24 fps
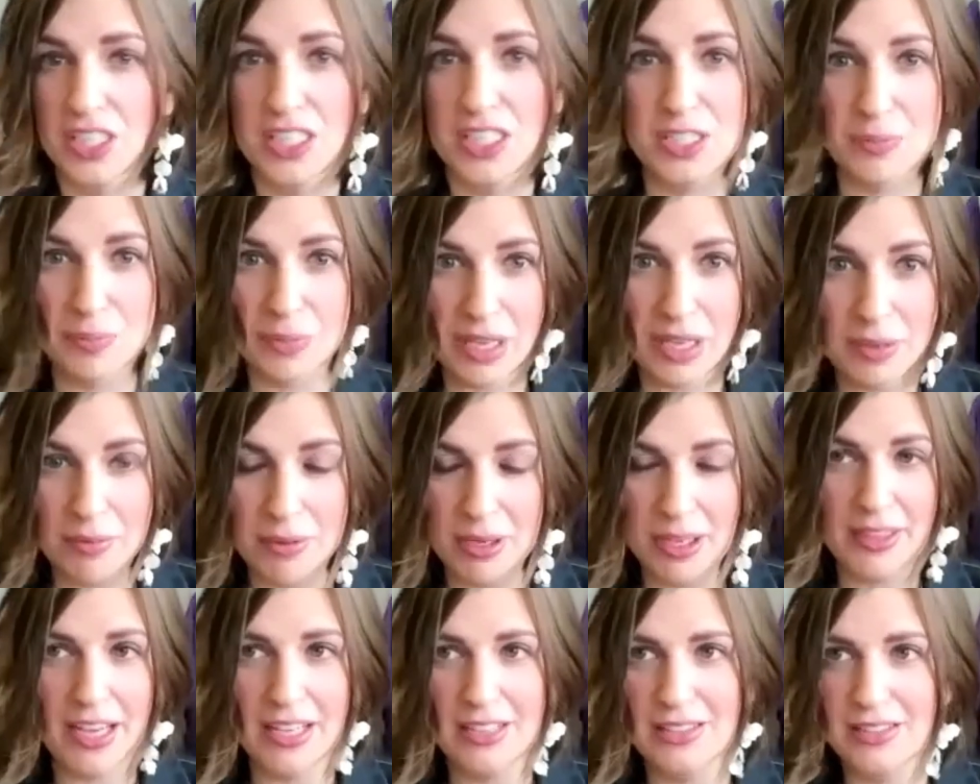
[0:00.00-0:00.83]
Because
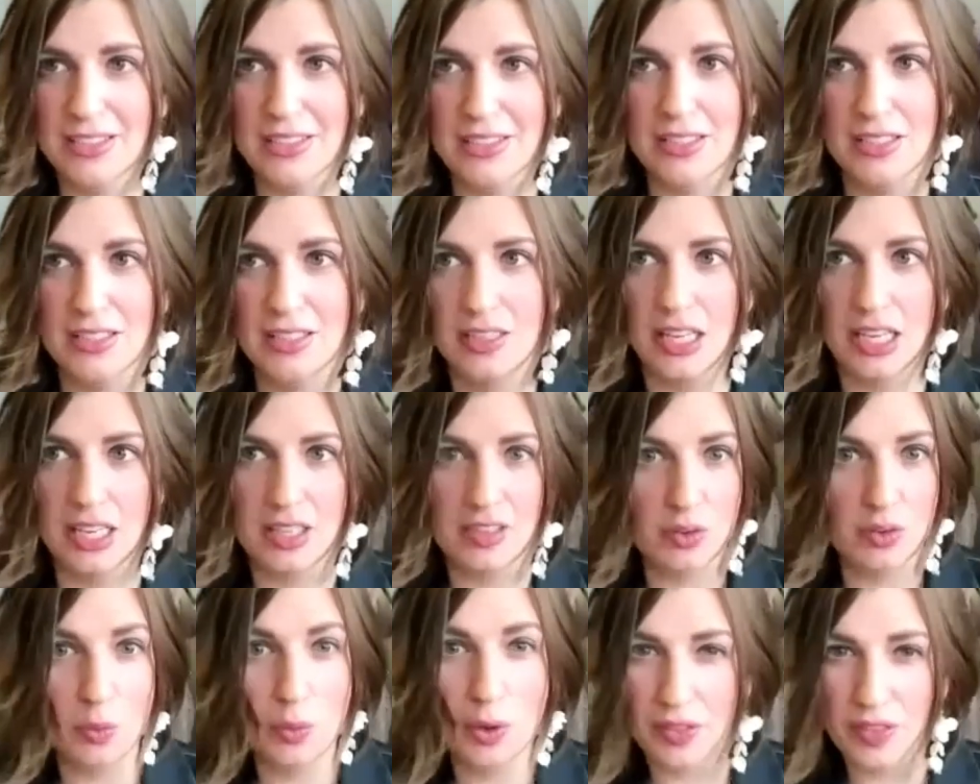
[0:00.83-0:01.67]
maybe that's
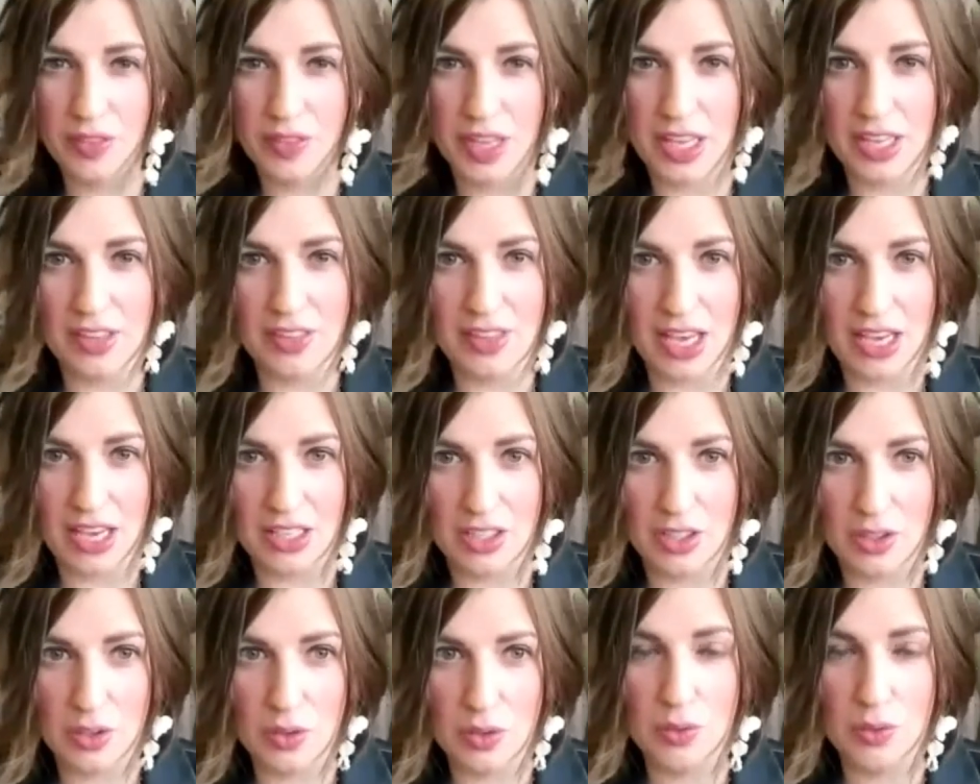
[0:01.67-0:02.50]
like the one thing that
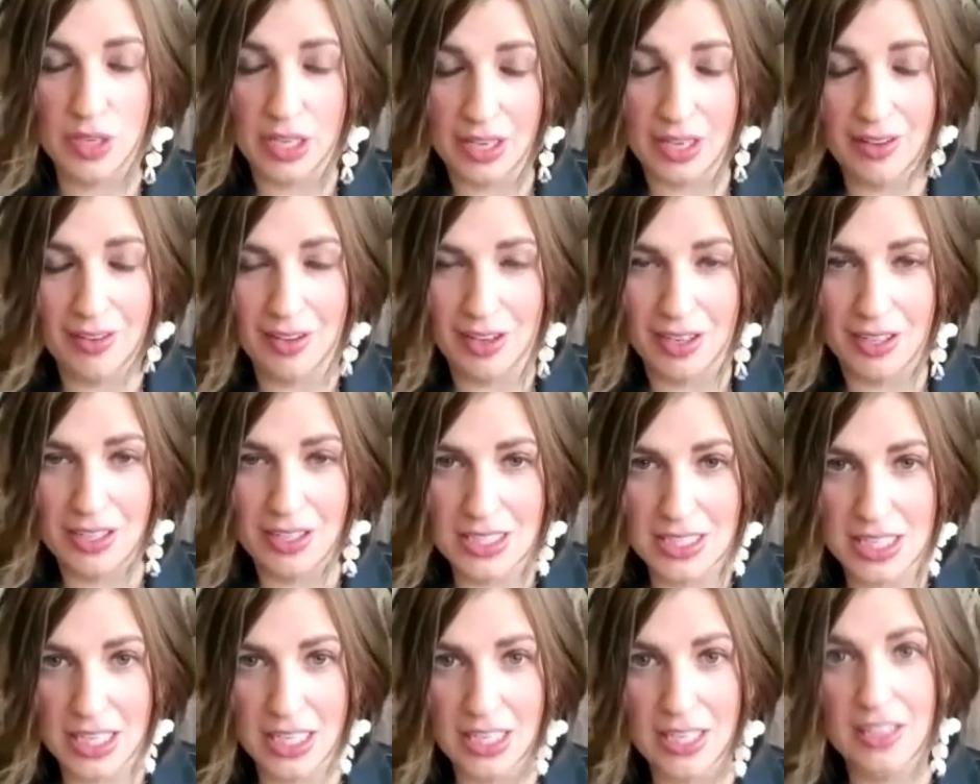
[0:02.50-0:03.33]
you nail on
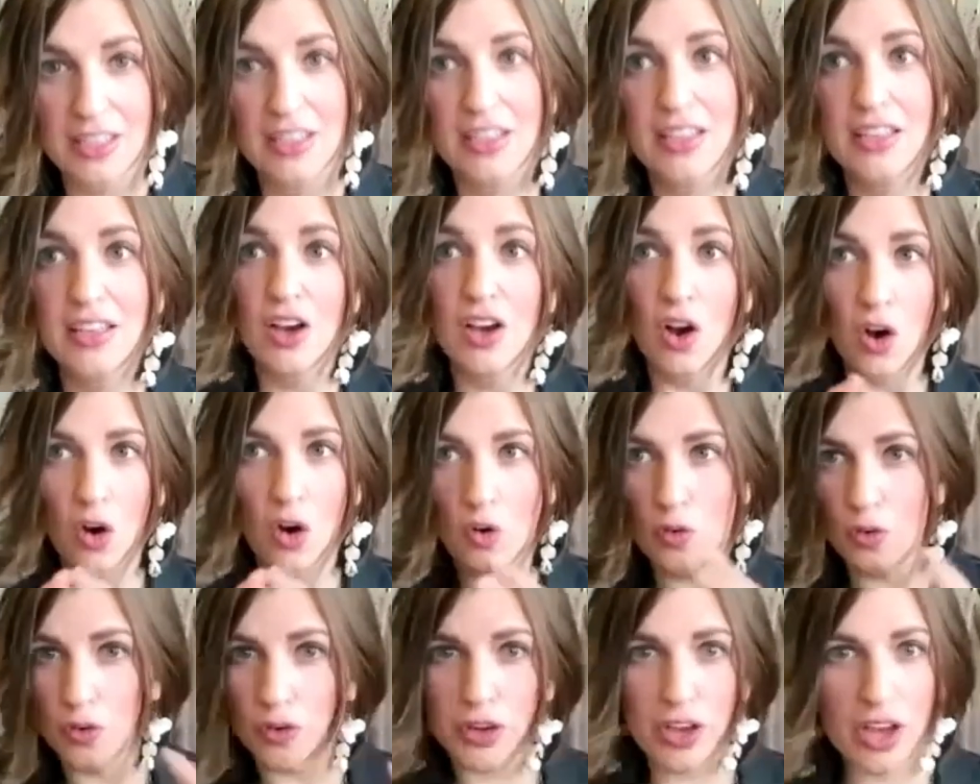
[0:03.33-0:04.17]
is like
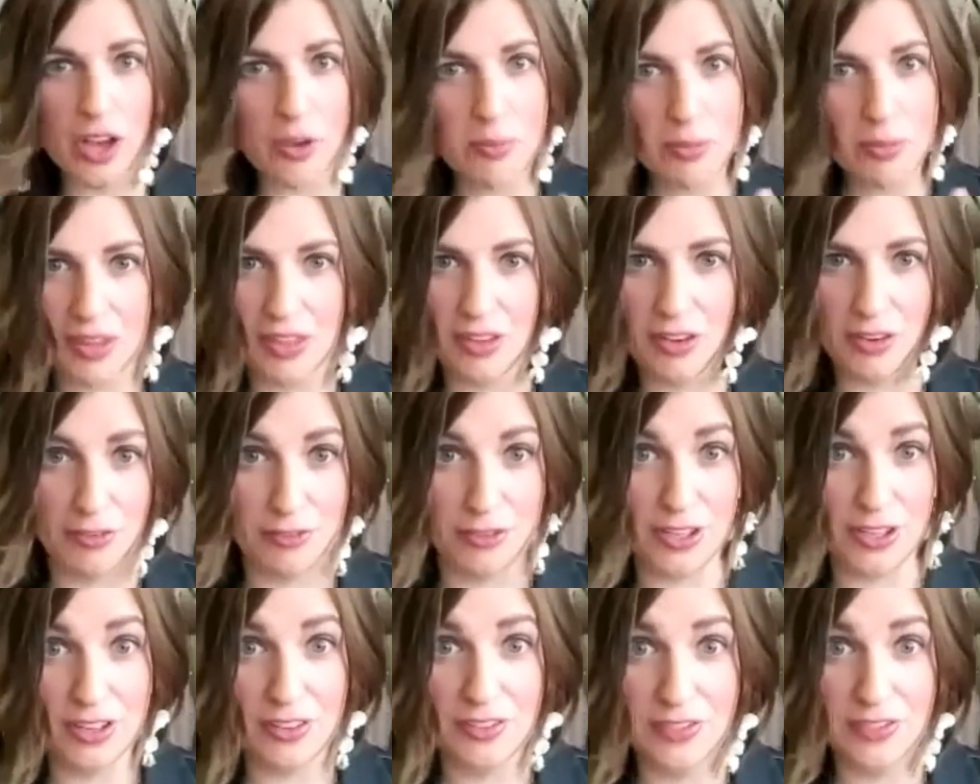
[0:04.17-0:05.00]
overcoming their
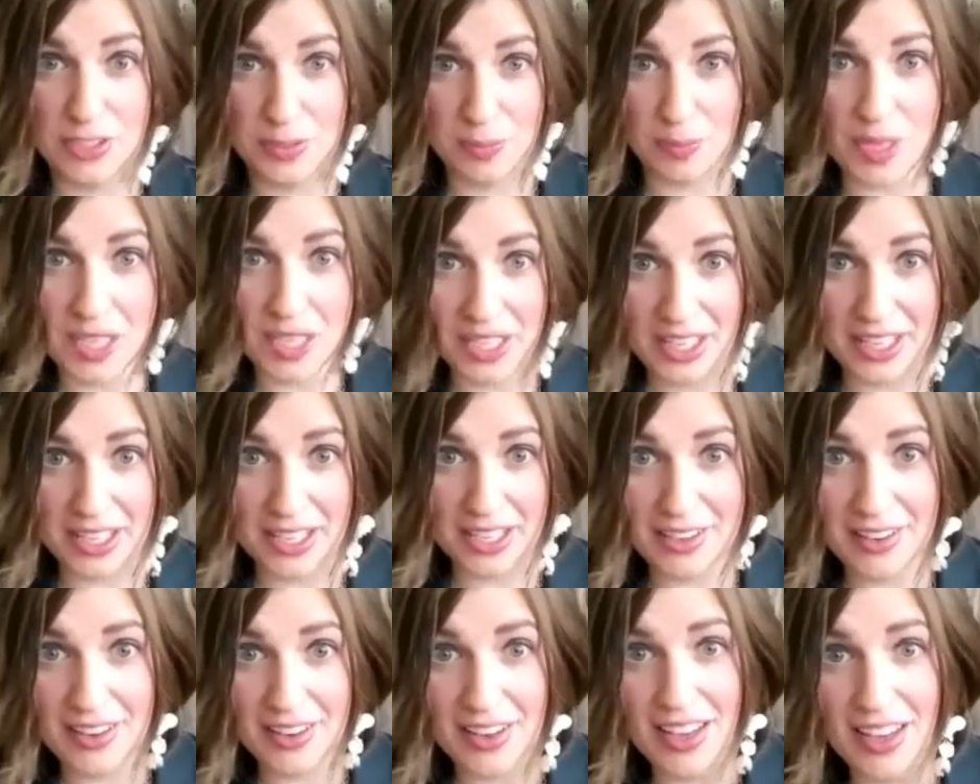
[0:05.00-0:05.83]
fear of
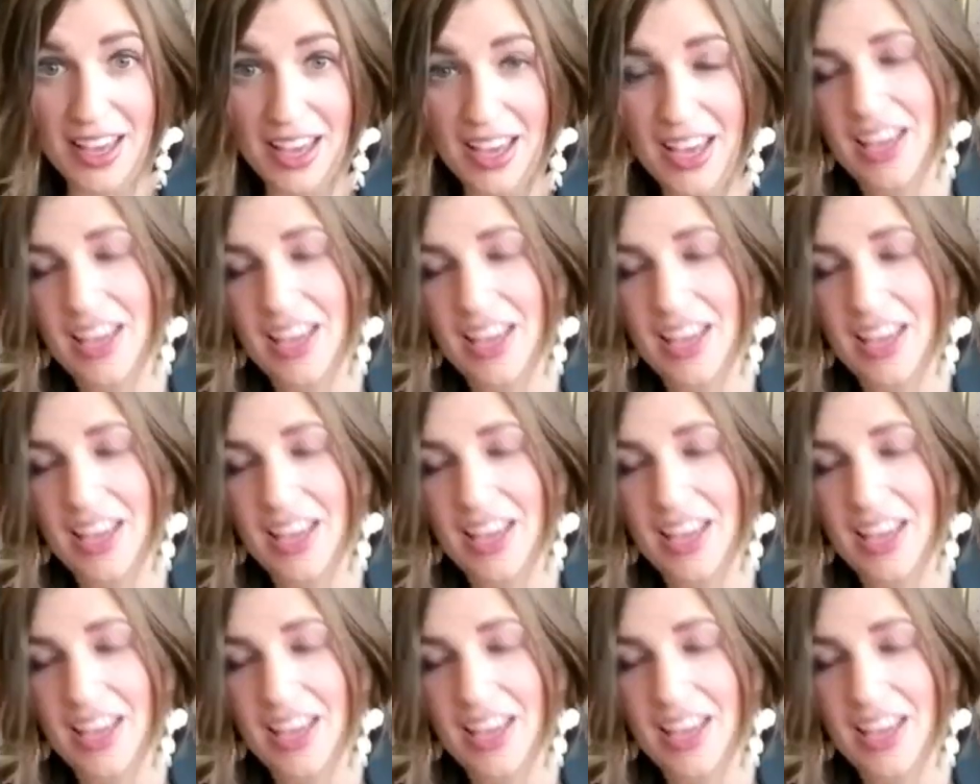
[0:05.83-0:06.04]
speaking.